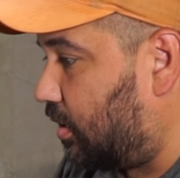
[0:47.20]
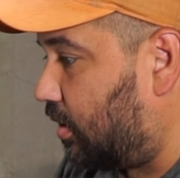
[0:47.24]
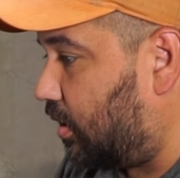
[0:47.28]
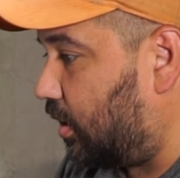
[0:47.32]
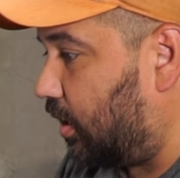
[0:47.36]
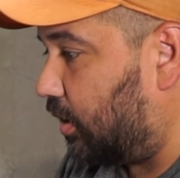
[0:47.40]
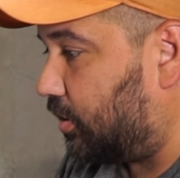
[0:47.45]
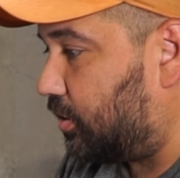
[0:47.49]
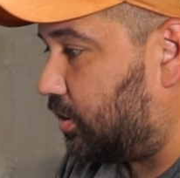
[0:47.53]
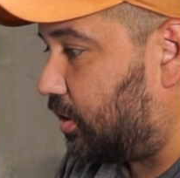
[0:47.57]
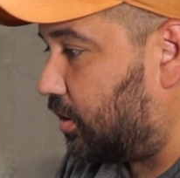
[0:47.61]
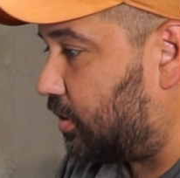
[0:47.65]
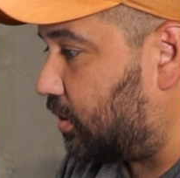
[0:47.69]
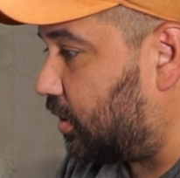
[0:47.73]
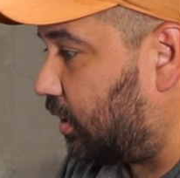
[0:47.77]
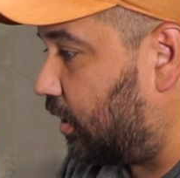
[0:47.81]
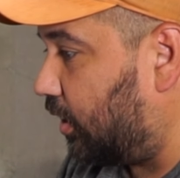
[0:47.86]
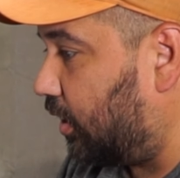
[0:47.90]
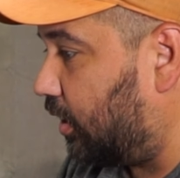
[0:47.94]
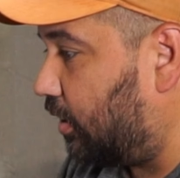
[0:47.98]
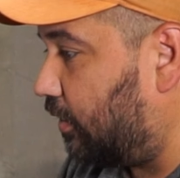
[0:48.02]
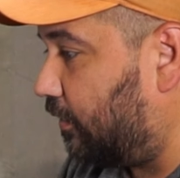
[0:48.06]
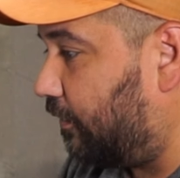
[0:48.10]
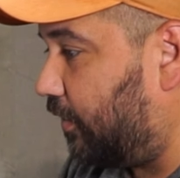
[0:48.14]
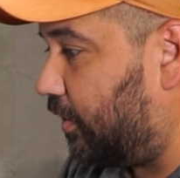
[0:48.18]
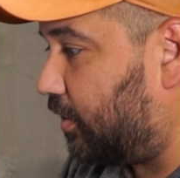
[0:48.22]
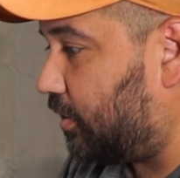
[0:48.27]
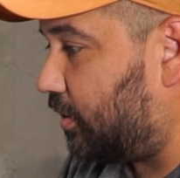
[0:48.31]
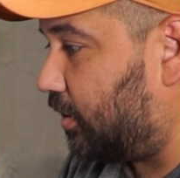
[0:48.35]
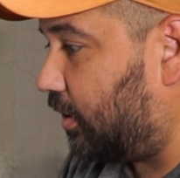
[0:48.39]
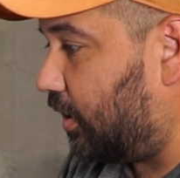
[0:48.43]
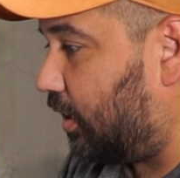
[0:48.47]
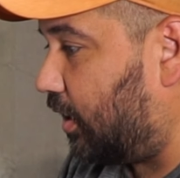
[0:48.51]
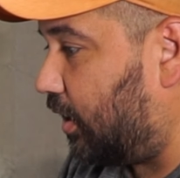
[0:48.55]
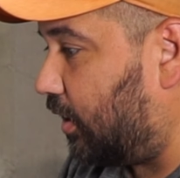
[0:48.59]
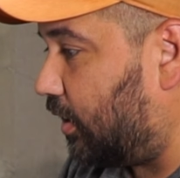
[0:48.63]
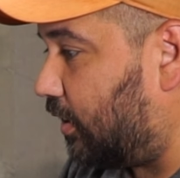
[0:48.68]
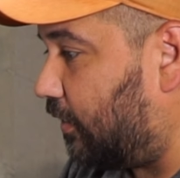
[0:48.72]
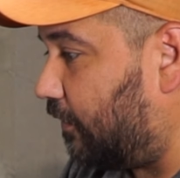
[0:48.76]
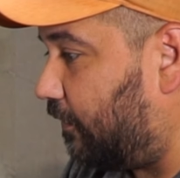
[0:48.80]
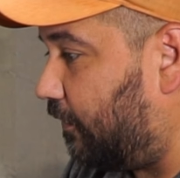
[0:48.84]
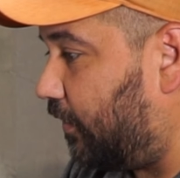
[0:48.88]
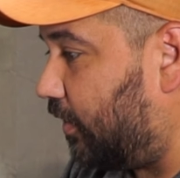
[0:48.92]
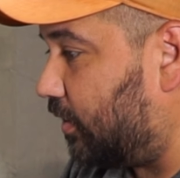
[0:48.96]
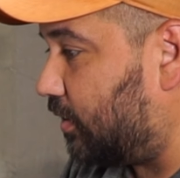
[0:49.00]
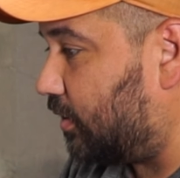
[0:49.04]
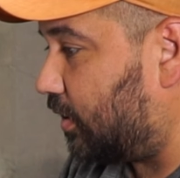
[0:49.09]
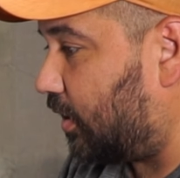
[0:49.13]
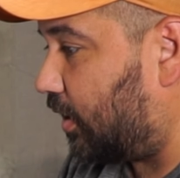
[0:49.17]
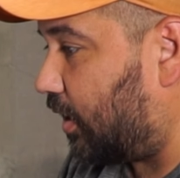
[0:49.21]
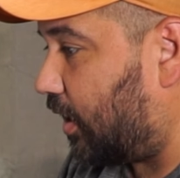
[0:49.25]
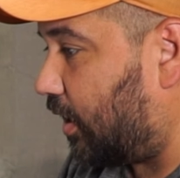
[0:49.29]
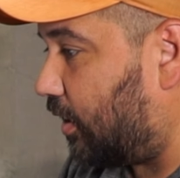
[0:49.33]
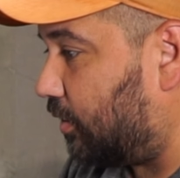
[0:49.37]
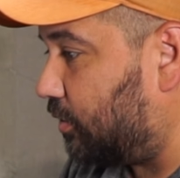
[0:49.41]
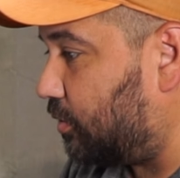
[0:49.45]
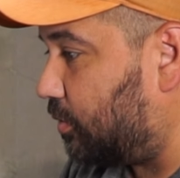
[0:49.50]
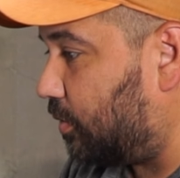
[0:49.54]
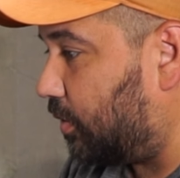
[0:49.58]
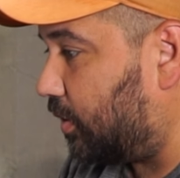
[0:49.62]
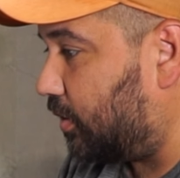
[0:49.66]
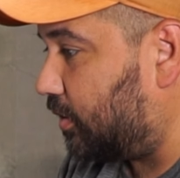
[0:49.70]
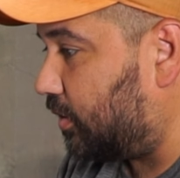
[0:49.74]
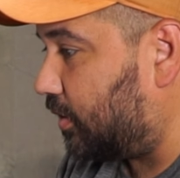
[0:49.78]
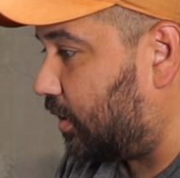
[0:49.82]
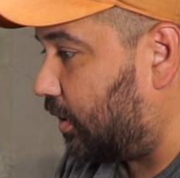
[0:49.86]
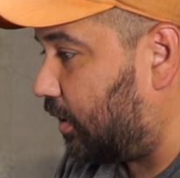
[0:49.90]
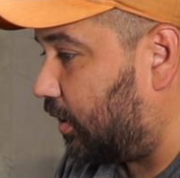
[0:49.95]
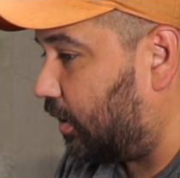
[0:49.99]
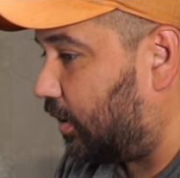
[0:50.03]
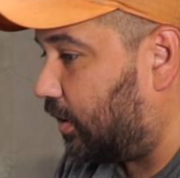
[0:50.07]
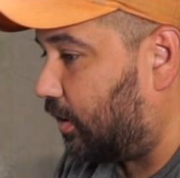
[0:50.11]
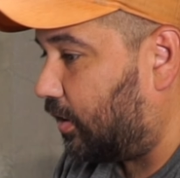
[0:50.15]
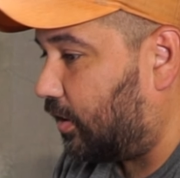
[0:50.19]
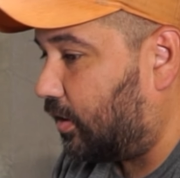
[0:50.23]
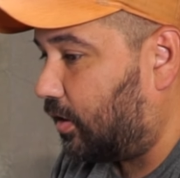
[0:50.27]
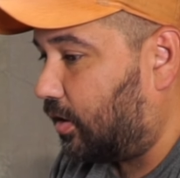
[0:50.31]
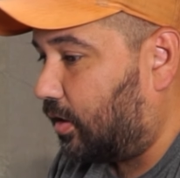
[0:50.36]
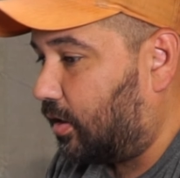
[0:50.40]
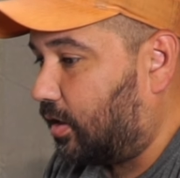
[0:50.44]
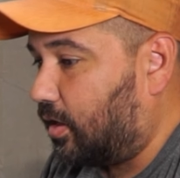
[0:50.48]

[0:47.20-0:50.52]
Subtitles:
It's just a little fishing kit that fits in an Altoids tin.